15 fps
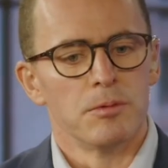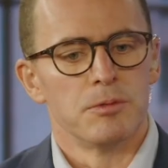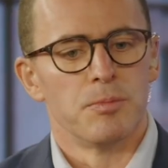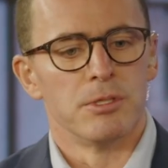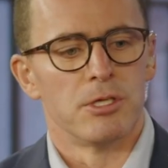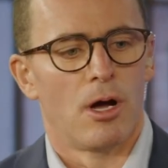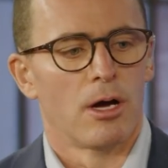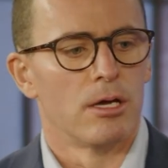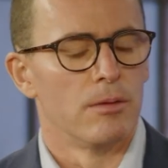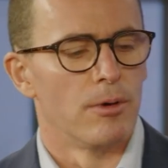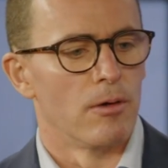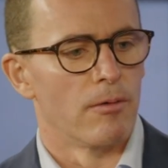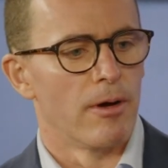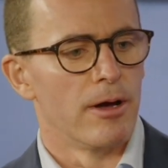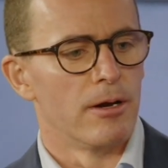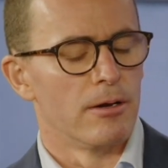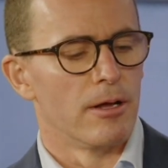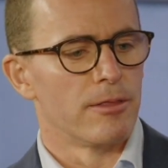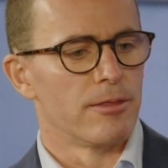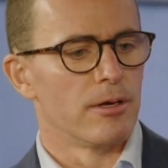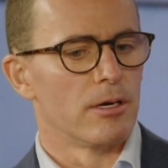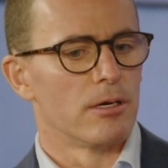been talking about, right? And I
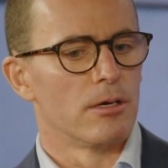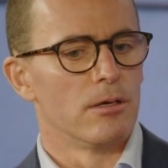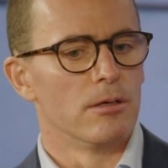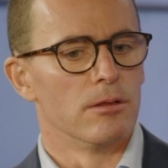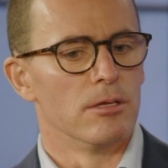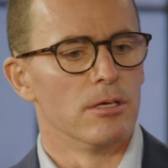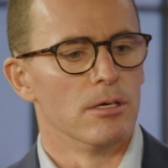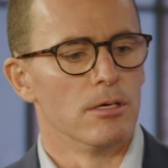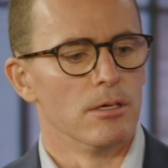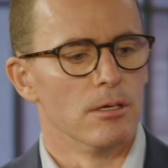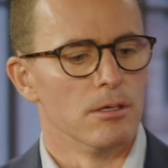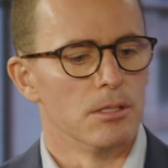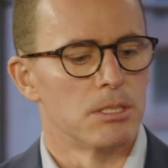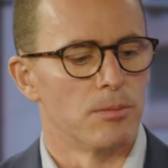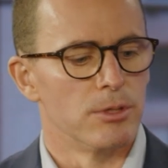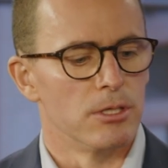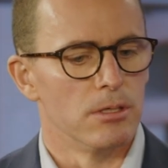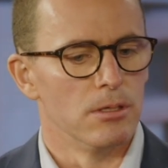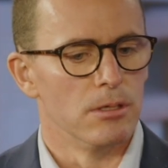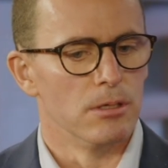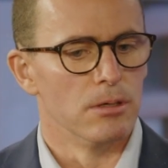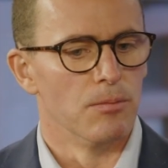think some of
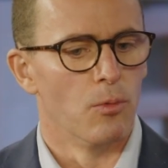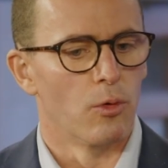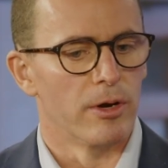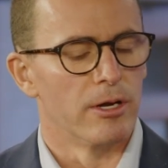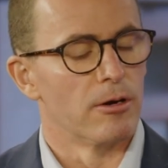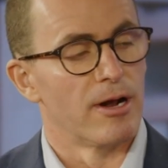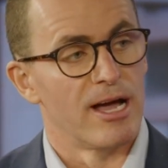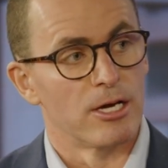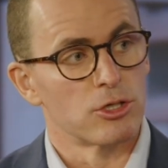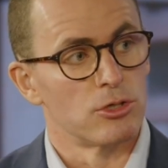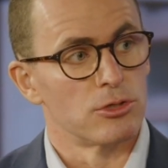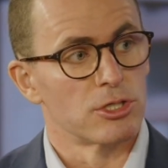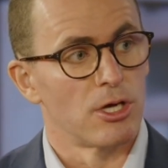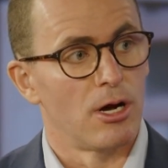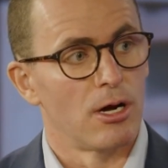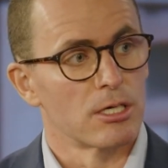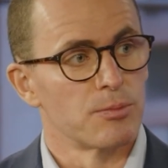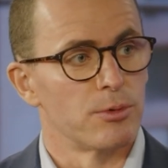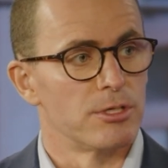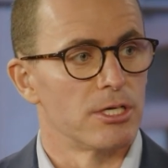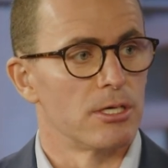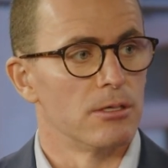the more international stocks,
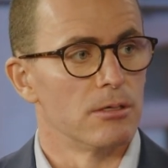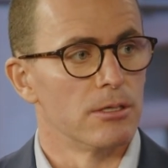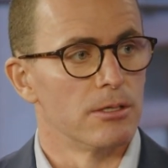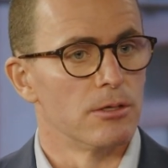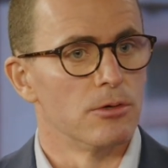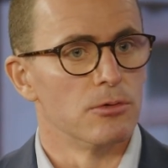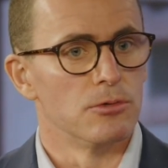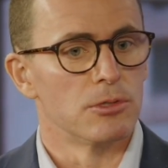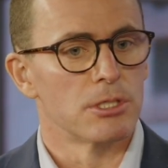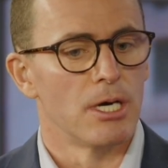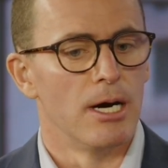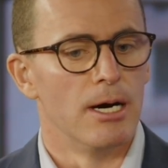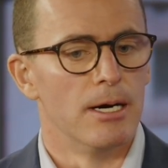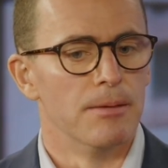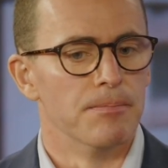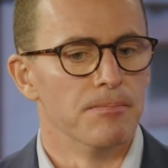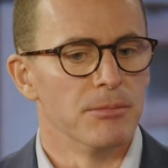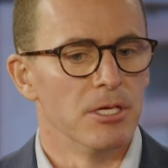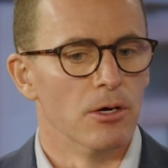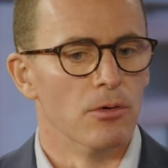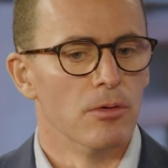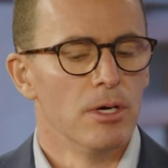particularly those,
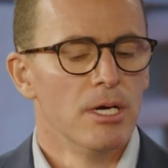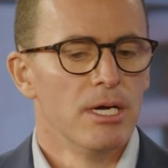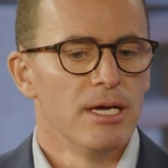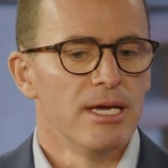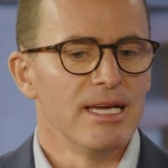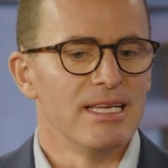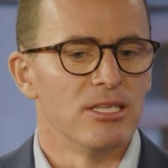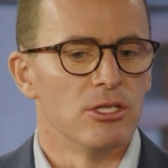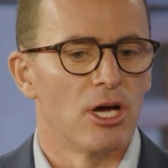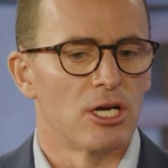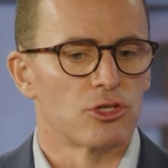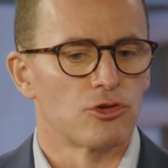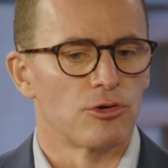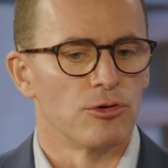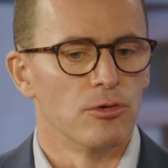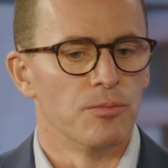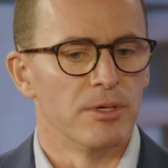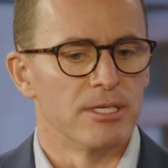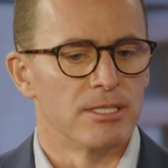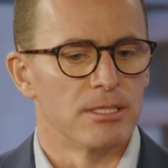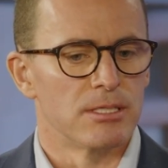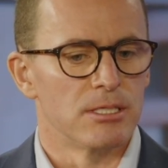industrial
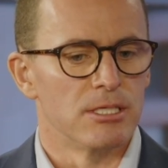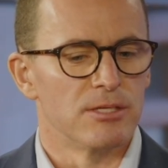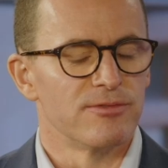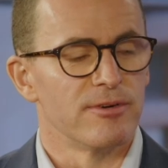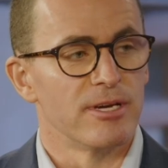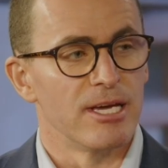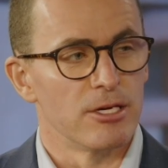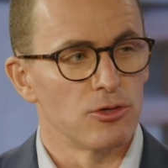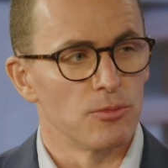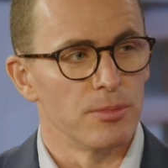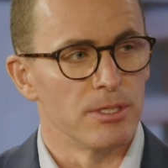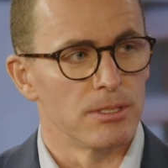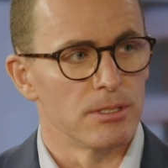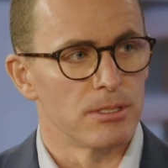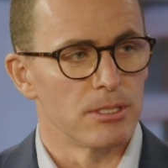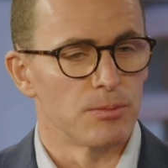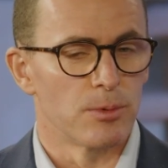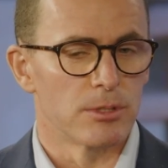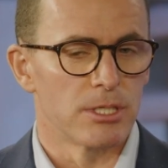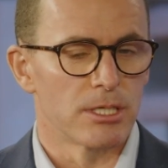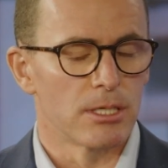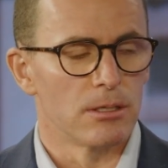businesses, financial businesses,
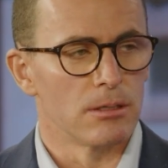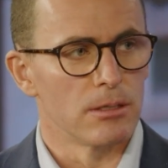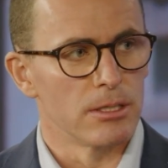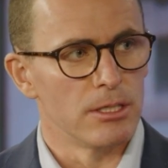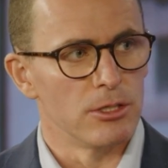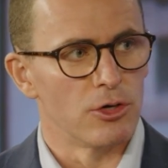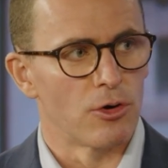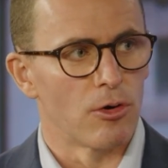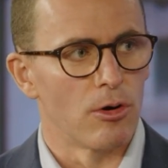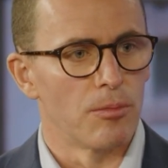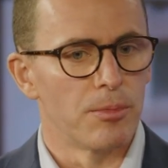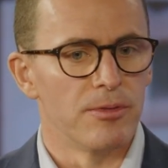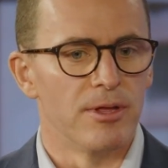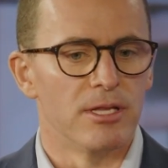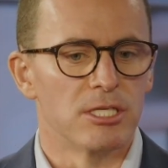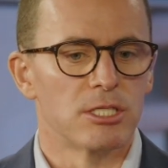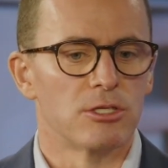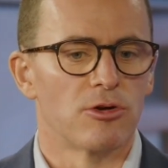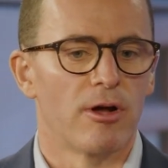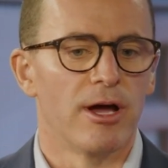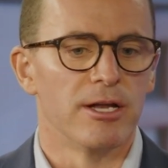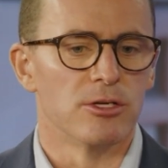particularly in Europe, and then
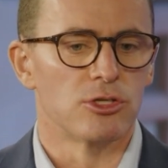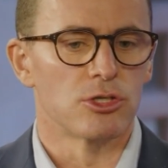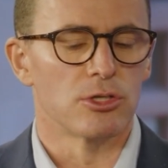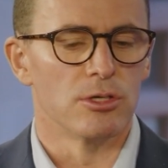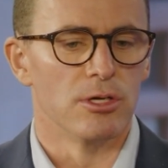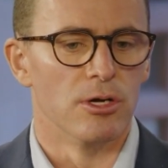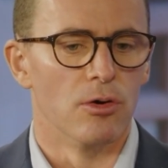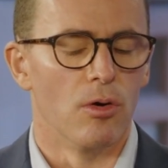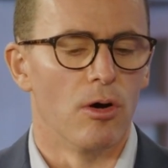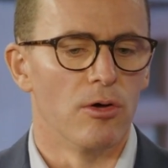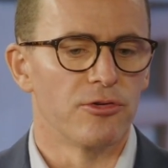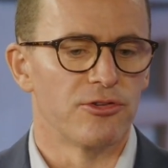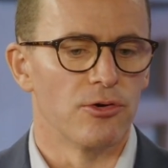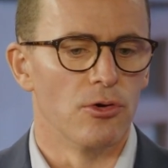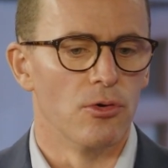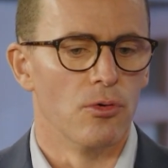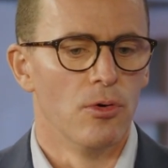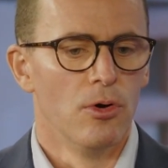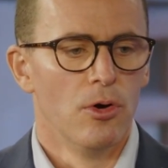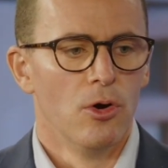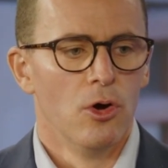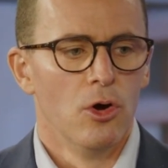trying to, also
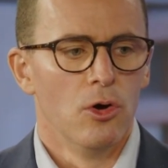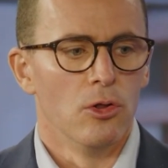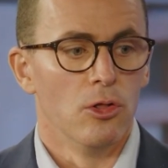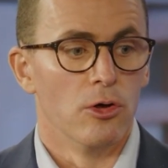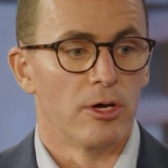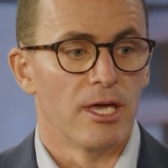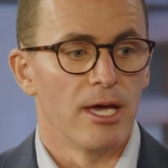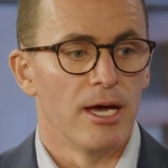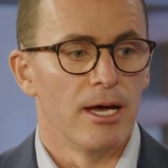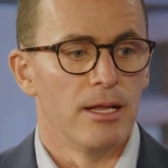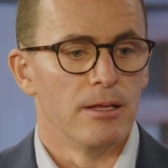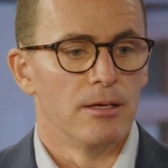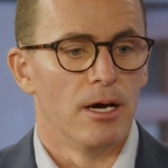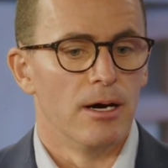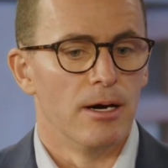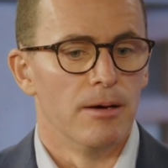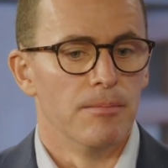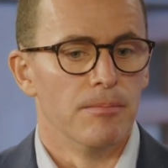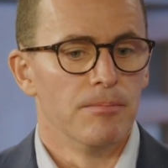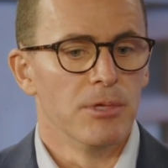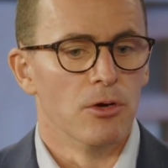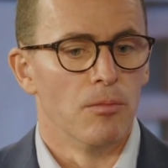look at,
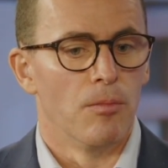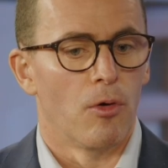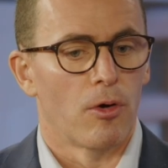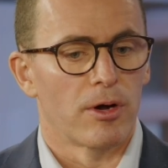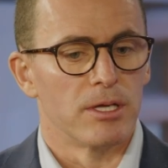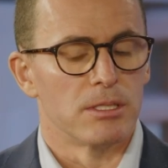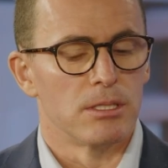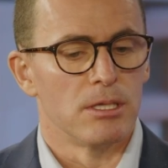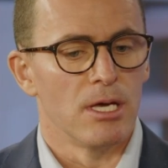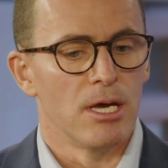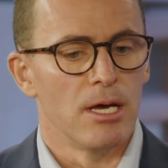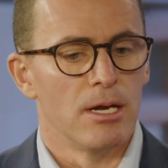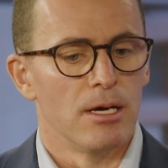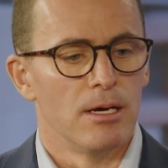markets that